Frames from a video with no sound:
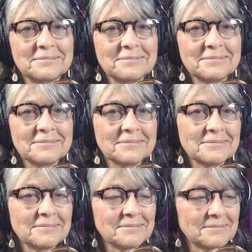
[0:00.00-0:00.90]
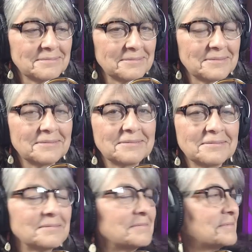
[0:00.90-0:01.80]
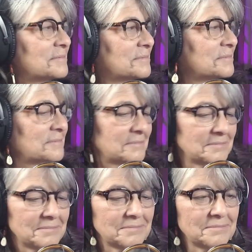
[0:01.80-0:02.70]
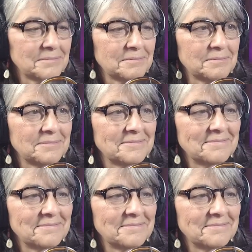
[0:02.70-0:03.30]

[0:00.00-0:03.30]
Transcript: No words are spoken by the person on screen.